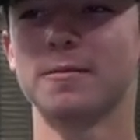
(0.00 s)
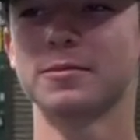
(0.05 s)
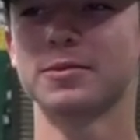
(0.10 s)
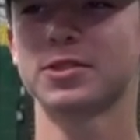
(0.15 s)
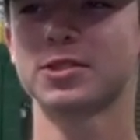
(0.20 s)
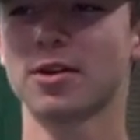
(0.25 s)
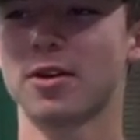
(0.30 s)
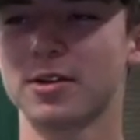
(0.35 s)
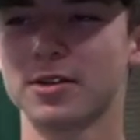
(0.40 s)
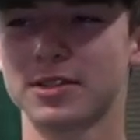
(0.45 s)

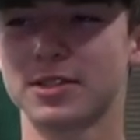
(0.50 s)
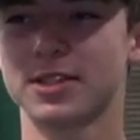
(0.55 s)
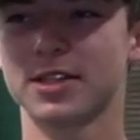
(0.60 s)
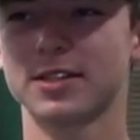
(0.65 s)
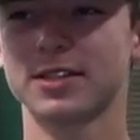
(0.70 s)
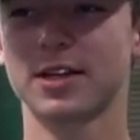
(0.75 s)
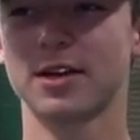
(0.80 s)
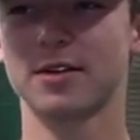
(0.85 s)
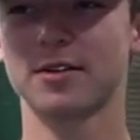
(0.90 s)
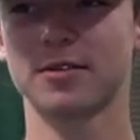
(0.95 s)
Start
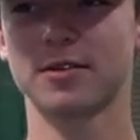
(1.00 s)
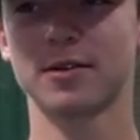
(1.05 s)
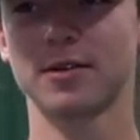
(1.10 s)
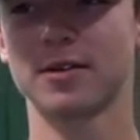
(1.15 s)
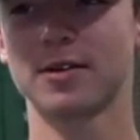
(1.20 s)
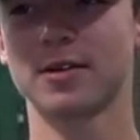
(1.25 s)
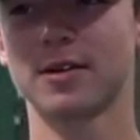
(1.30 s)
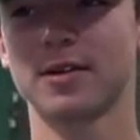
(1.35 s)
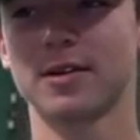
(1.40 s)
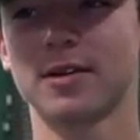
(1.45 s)
sit down,
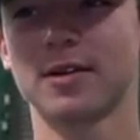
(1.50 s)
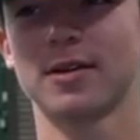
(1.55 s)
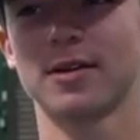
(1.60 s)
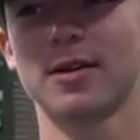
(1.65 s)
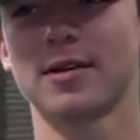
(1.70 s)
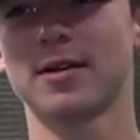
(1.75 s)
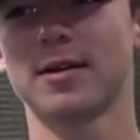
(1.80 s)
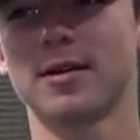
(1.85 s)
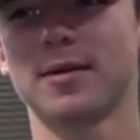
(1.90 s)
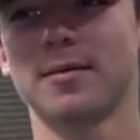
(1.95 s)

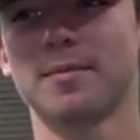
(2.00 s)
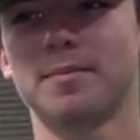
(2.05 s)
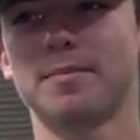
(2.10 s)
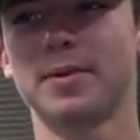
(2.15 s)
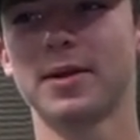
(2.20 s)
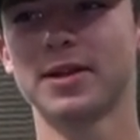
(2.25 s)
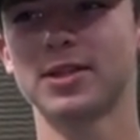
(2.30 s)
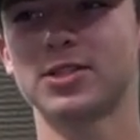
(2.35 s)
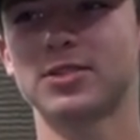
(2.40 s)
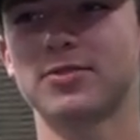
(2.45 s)

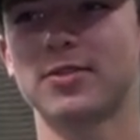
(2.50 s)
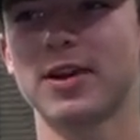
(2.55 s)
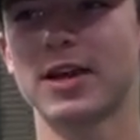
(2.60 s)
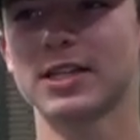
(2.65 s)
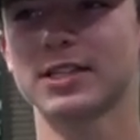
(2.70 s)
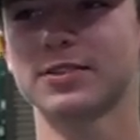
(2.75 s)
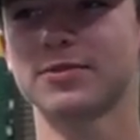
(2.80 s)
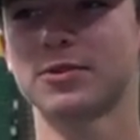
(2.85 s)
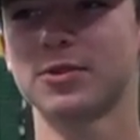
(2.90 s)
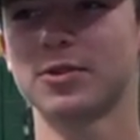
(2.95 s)
bench
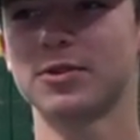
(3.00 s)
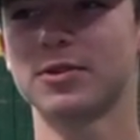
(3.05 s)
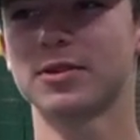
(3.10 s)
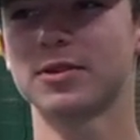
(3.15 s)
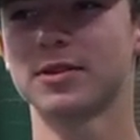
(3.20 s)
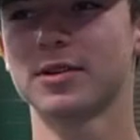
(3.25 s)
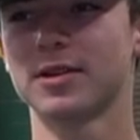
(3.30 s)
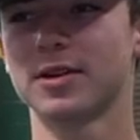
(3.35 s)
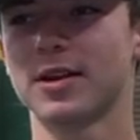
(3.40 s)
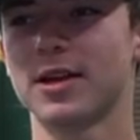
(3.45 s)
fast food,
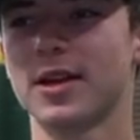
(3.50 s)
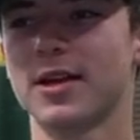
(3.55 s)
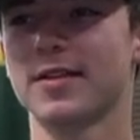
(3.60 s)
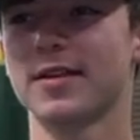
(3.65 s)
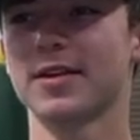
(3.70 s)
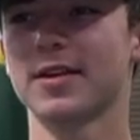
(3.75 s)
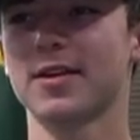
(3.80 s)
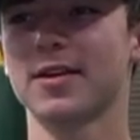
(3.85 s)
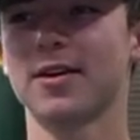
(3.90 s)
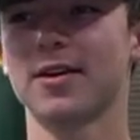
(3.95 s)
and
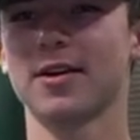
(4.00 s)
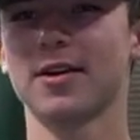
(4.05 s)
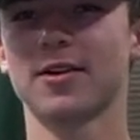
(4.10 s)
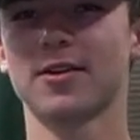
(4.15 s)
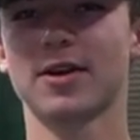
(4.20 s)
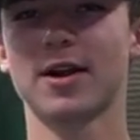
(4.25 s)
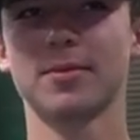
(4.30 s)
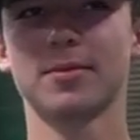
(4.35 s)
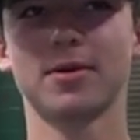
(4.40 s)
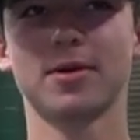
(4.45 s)
then cut
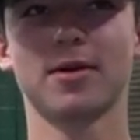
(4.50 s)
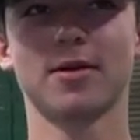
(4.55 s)
grab and